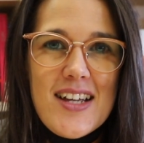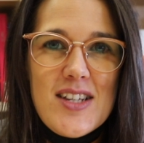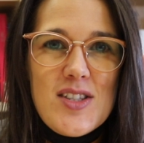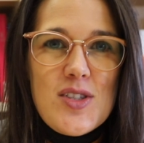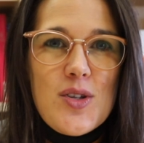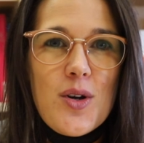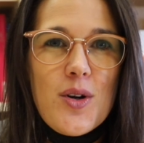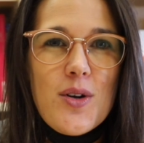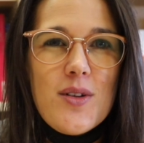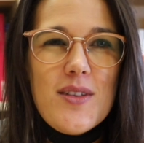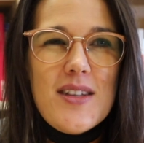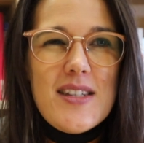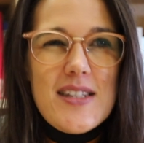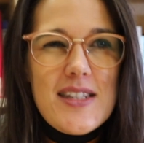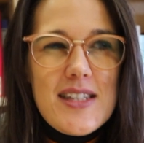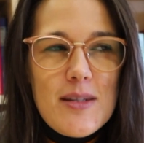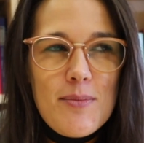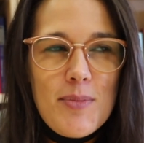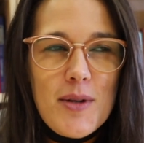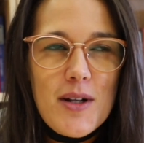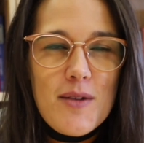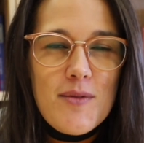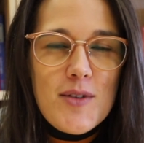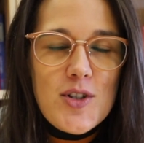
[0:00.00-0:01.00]
So this is a
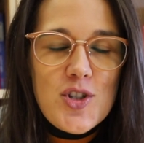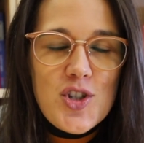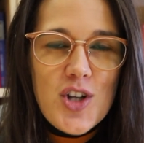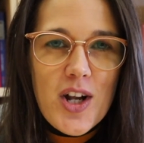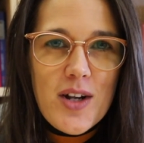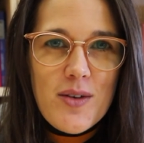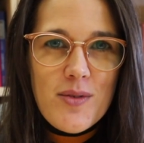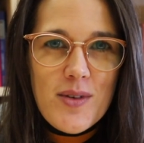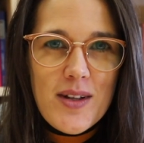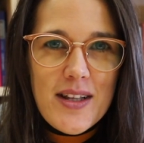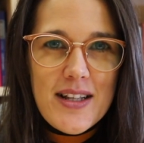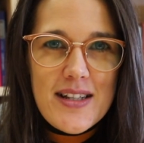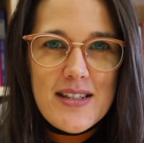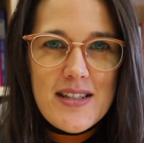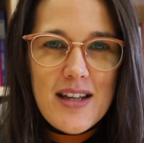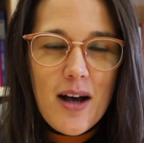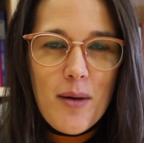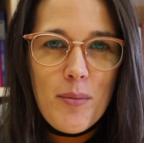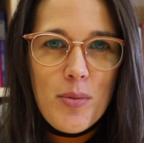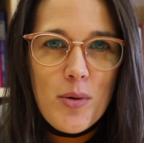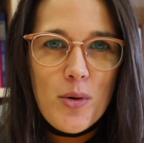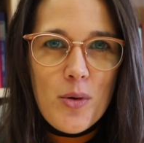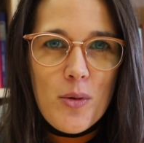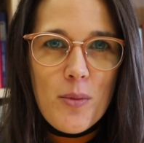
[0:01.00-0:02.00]
bit of a general
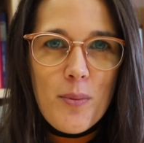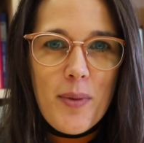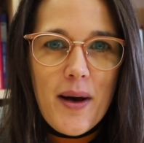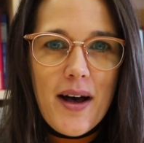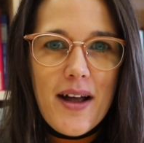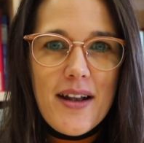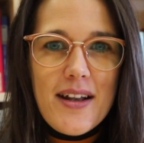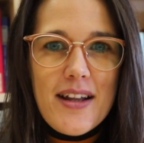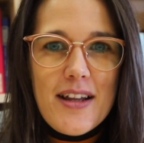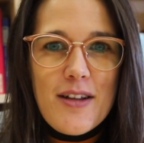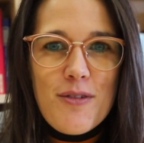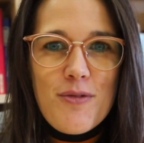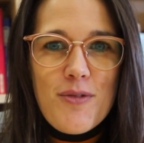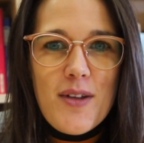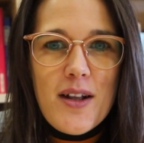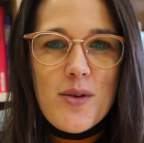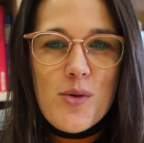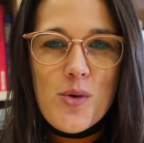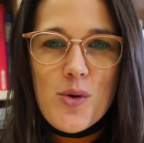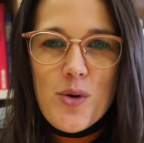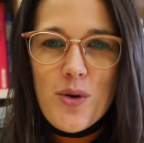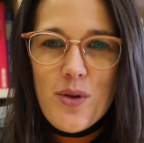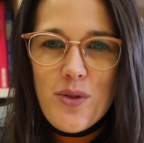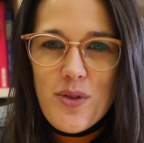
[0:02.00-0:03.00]
example, but if an
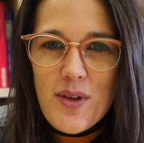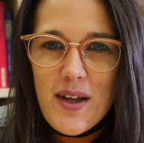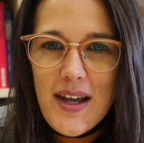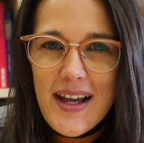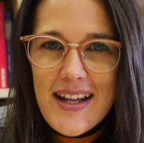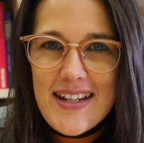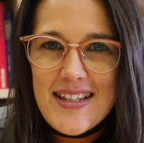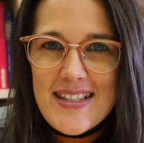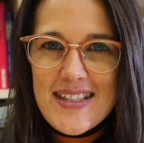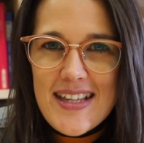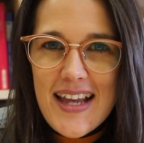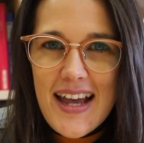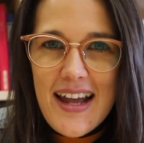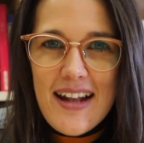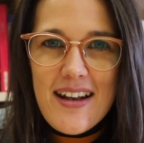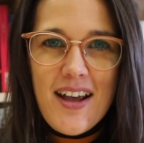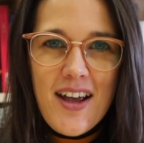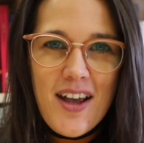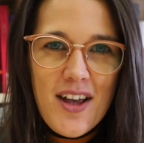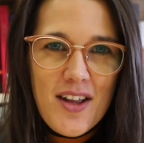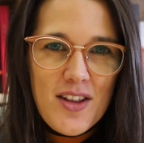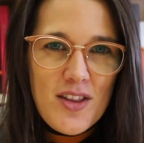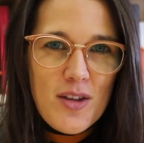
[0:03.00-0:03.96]
author had said,